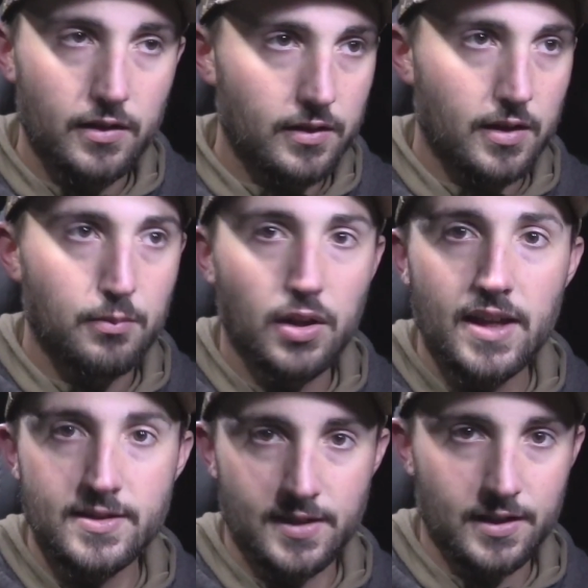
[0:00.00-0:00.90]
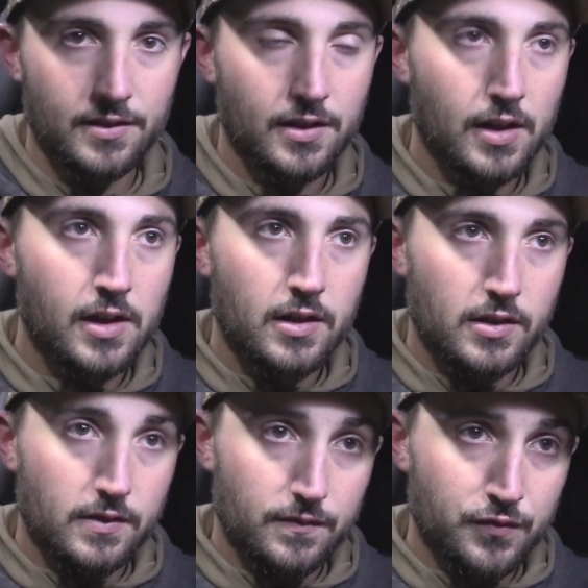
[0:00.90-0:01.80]
a blessing.
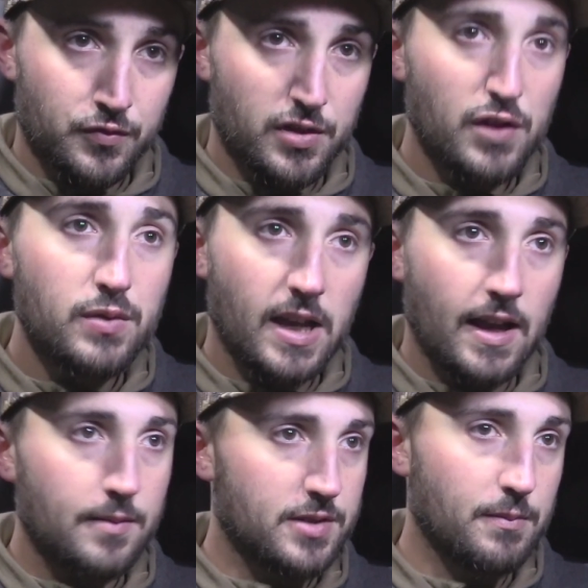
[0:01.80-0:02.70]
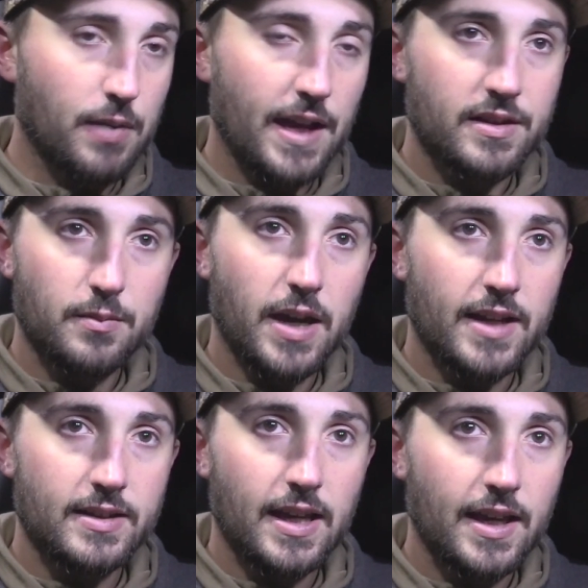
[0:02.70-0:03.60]
2 times in
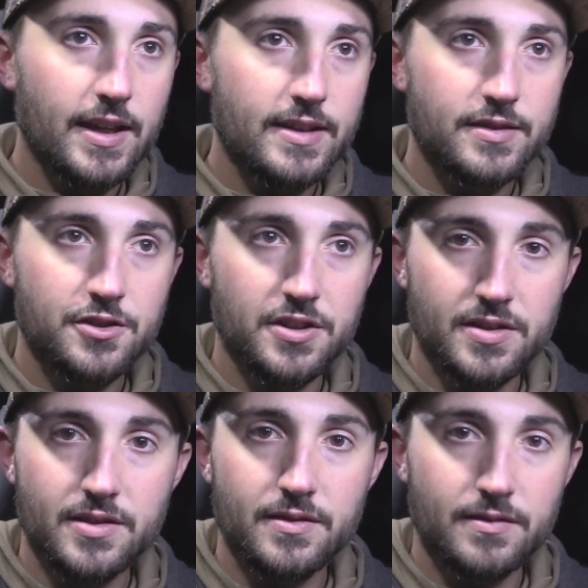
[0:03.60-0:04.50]
back-to-back days just